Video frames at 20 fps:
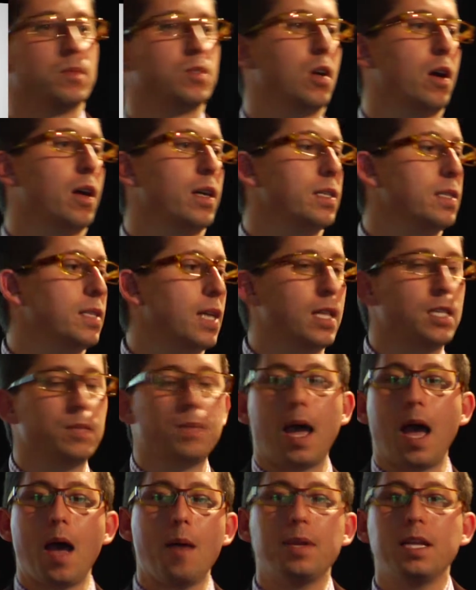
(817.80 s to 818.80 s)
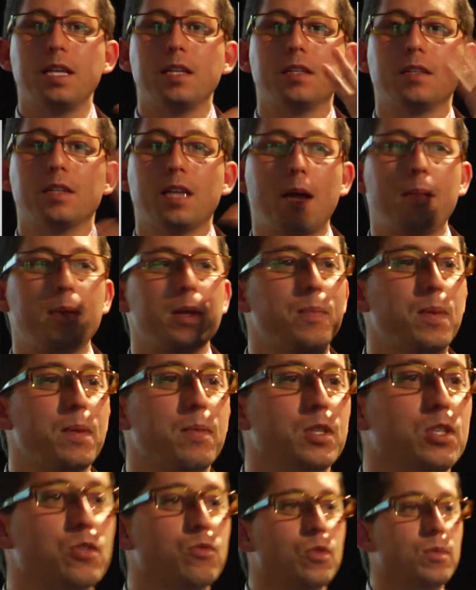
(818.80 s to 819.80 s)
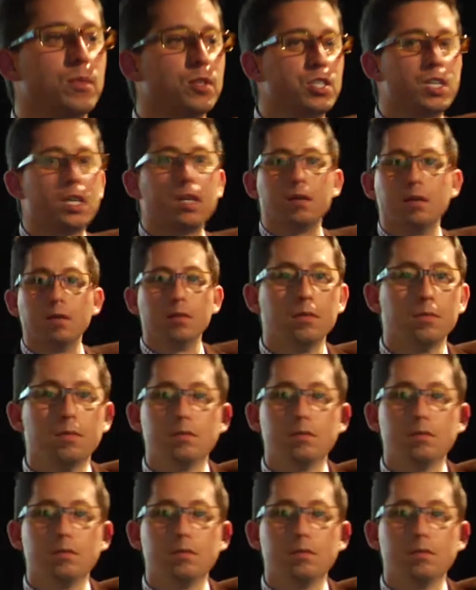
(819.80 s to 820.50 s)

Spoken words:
sorry to say this, but how many people in this room are single?